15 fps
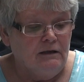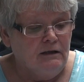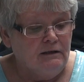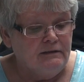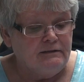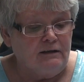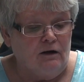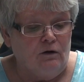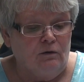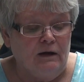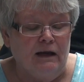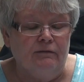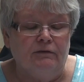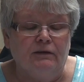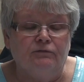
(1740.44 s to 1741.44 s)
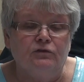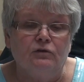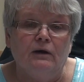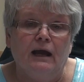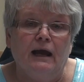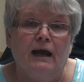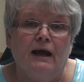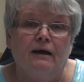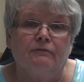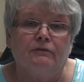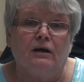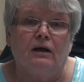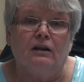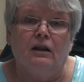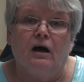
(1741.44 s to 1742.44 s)
So even if you have
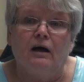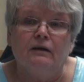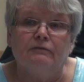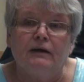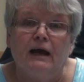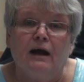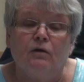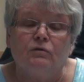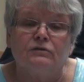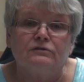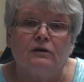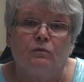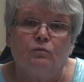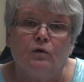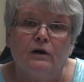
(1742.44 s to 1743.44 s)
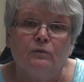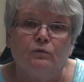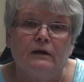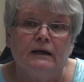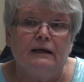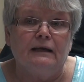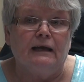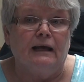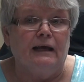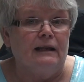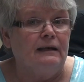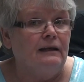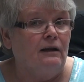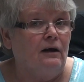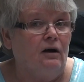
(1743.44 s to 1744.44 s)
a lot of hours on one week
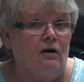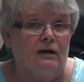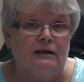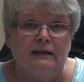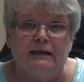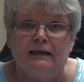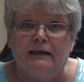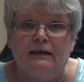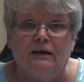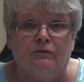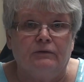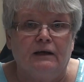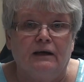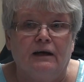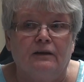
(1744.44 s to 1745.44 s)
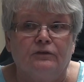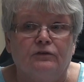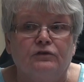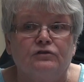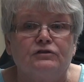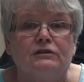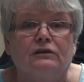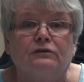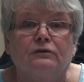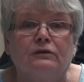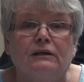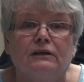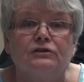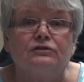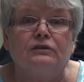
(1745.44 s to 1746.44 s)
and hardly any on the other, you're still going to
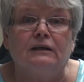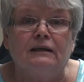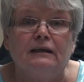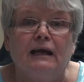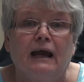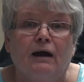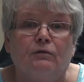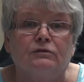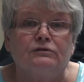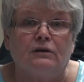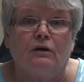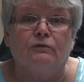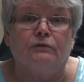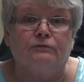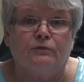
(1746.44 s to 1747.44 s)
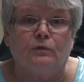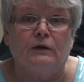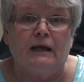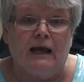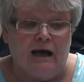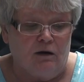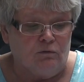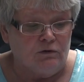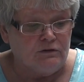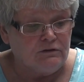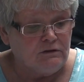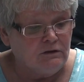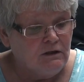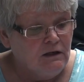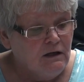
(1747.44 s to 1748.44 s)
get you any hours over 40
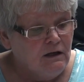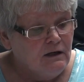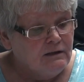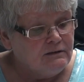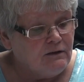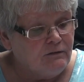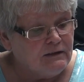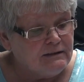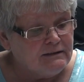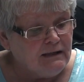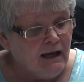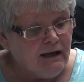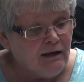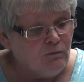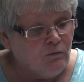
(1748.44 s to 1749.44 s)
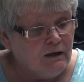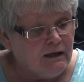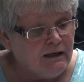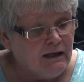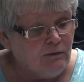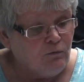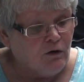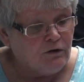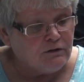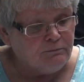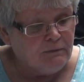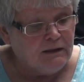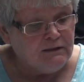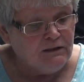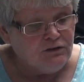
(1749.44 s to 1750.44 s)
hours. So the second week he worked
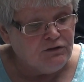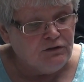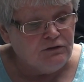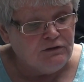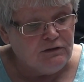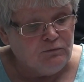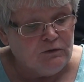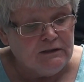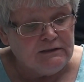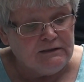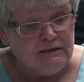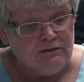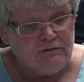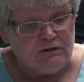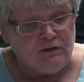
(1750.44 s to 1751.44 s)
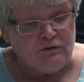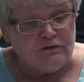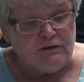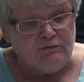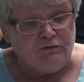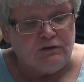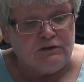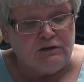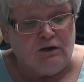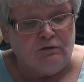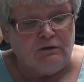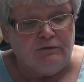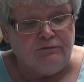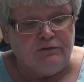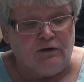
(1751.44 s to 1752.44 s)
Monday, Tuesday, Wednesday, and Thursday for a
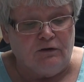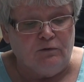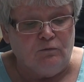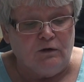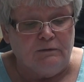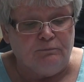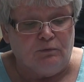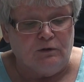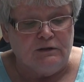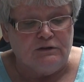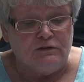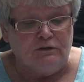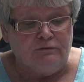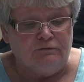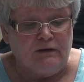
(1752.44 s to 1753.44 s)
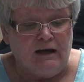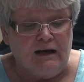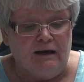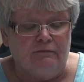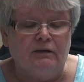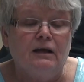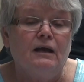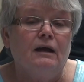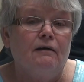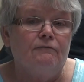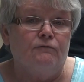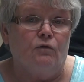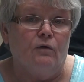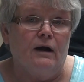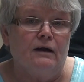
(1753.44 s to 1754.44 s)
total of 31.25,
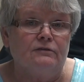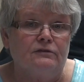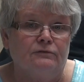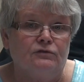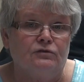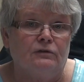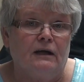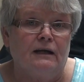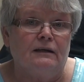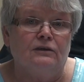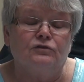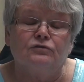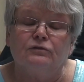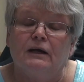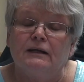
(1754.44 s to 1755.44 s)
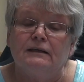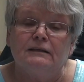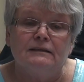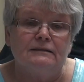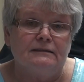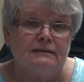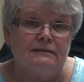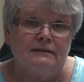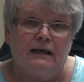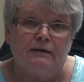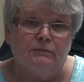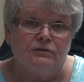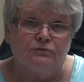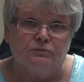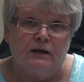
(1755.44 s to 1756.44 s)
4 hours of training. Training is the
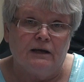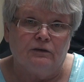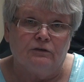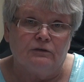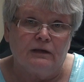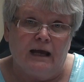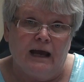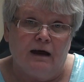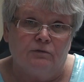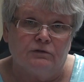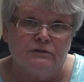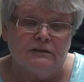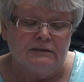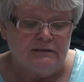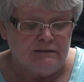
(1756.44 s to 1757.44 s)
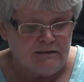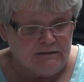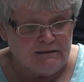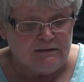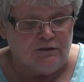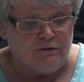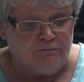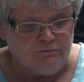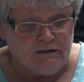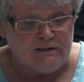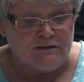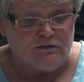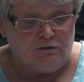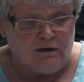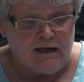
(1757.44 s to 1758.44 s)
same as regular hours. It's considered
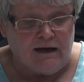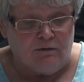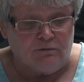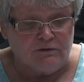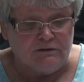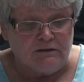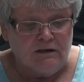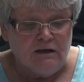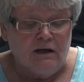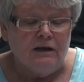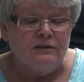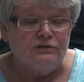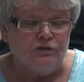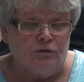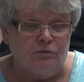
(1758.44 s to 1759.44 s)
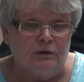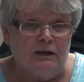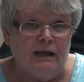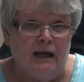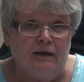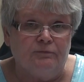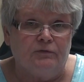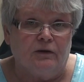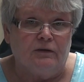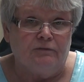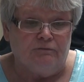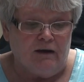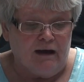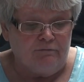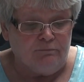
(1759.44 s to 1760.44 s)
physical hours. So really had
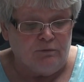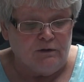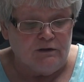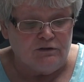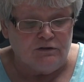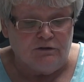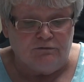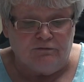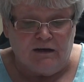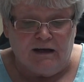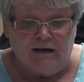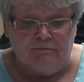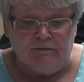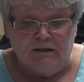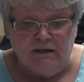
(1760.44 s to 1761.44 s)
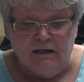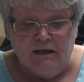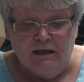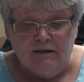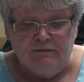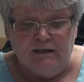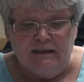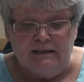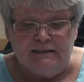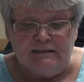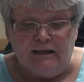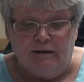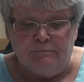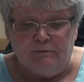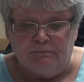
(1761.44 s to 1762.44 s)
35.25. Then he
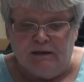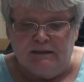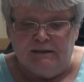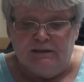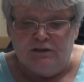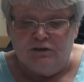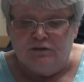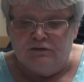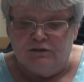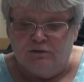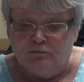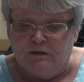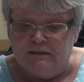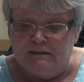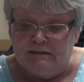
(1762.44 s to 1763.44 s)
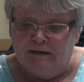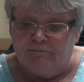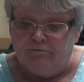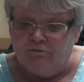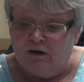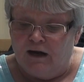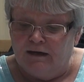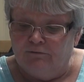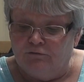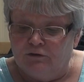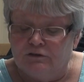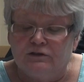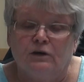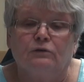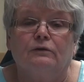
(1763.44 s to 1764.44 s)
subbed Monday, Tuesday, Wednesday, and Friday for
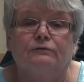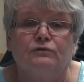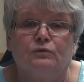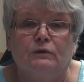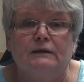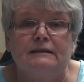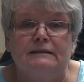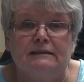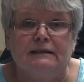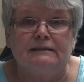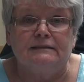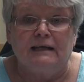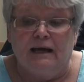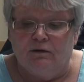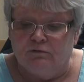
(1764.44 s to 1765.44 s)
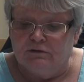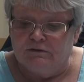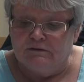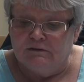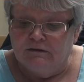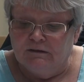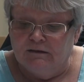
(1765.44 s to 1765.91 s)
a total of 26 hours.